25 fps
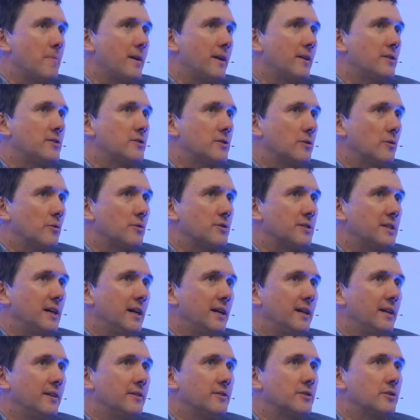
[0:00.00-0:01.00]
medicine or
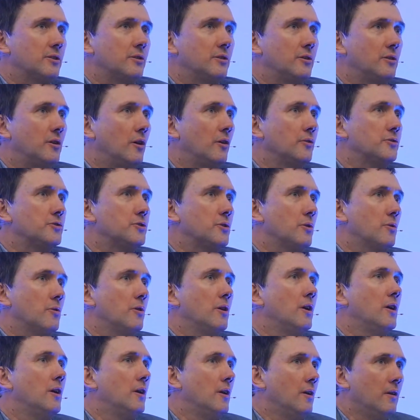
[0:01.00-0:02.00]
science could answer
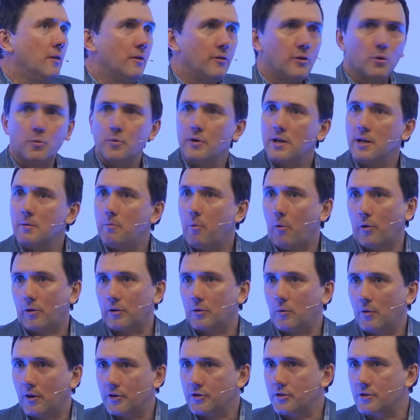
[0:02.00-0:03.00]
the really
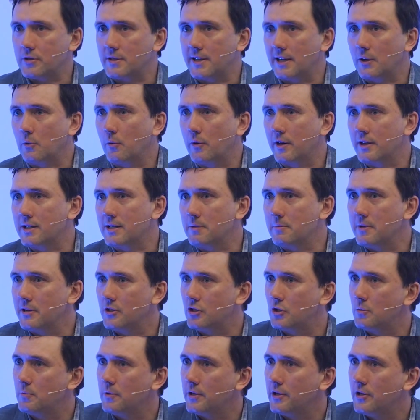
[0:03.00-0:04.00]
important questions, like what does it
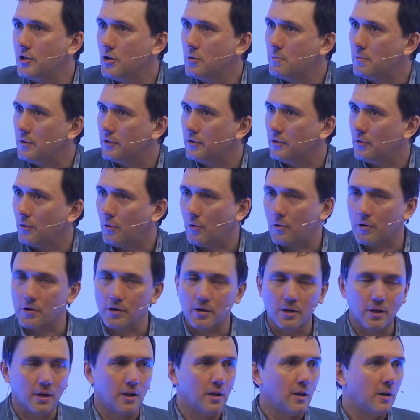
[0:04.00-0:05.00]
mean to be human,
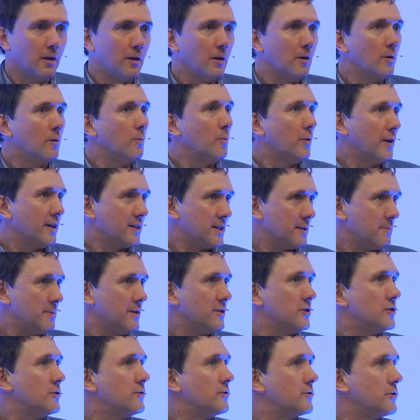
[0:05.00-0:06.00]
or what does it
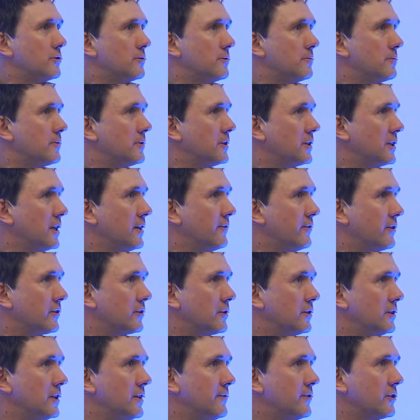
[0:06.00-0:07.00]
mean to
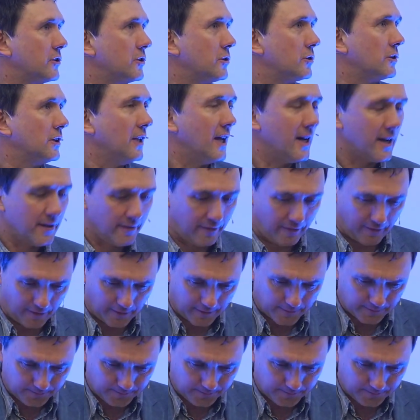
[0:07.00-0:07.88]
live a good life?